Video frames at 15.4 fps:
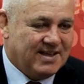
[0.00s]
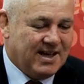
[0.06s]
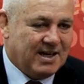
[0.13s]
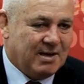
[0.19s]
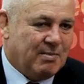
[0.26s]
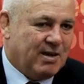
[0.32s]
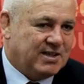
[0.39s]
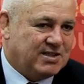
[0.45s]

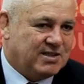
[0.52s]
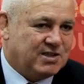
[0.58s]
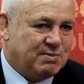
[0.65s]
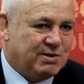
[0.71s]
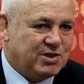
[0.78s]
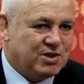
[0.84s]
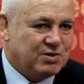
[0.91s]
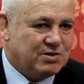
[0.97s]
it makes it
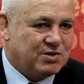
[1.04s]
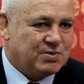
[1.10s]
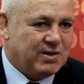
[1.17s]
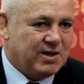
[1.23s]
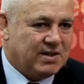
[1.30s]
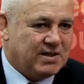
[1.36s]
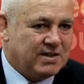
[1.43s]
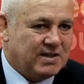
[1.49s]
special as
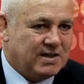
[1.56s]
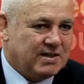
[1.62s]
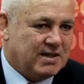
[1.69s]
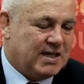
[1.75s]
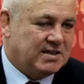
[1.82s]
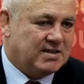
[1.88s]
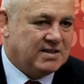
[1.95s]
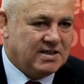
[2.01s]
well.
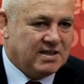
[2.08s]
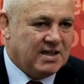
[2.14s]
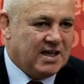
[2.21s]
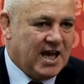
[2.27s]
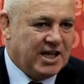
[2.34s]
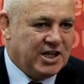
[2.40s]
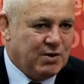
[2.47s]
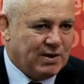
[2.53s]
And
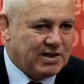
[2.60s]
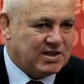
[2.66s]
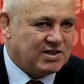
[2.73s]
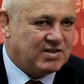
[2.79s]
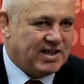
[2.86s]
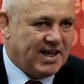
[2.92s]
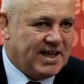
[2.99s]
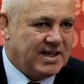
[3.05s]
you
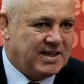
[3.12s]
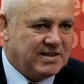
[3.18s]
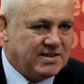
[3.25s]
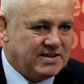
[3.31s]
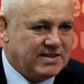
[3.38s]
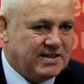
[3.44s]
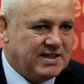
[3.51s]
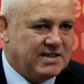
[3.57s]
understand
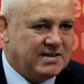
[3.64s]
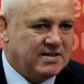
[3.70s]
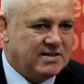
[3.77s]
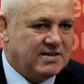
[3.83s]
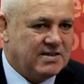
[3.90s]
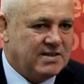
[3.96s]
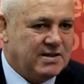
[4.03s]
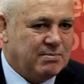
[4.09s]

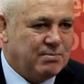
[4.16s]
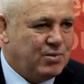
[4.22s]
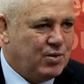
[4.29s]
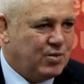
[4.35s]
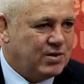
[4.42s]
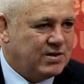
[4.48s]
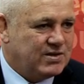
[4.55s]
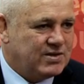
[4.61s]
then the
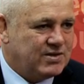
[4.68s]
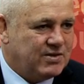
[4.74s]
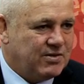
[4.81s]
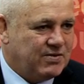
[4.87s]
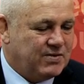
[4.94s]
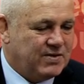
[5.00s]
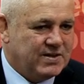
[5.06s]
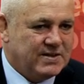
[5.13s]
importance
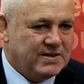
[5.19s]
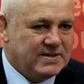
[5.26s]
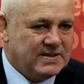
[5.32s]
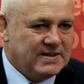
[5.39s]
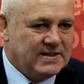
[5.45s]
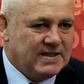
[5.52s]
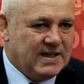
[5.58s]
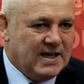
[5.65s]
of
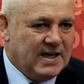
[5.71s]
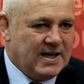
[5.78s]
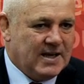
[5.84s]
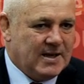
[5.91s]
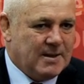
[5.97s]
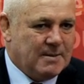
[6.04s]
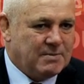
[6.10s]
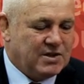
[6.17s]

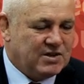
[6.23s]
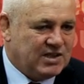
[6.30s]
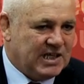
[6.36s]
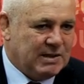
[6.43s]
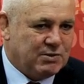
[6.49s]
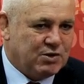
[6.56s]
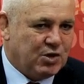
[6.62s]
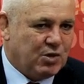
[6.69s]
the
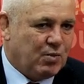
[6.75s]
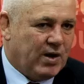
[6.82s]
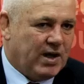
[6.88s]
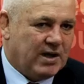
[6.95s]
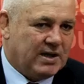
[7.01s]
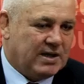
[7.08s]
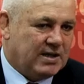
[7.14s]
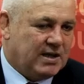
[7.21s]
team doing
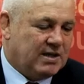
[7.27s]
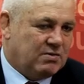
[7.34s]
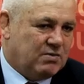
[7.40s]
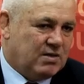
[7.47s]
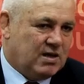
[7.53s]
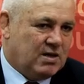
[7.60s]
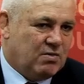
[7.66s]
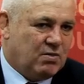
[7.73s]
well. And
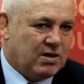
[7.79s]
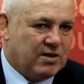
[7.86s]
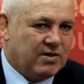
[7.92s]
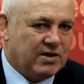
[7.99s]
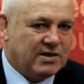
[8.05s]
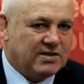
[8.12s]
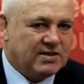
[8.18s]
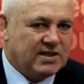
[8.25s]
one of the
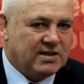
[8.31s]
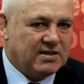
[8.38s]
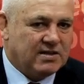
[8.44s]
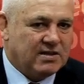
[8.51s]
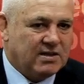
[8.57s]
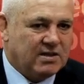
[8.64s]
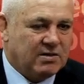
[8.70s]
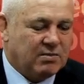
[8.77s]
things that,
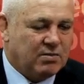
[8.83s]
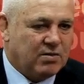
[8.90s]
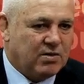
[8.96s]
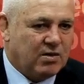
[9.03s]
you know,